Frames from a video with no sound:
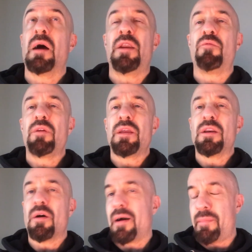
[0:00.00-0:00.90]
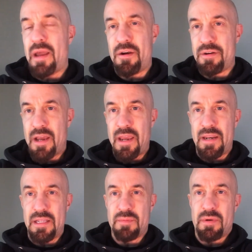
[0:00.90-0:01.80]
I don't really know how bad her diet
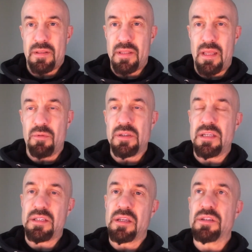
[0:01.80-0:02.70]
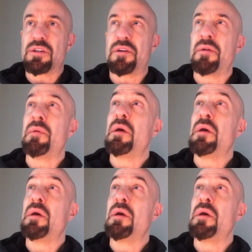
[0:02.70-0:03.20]
is, but it was his concern.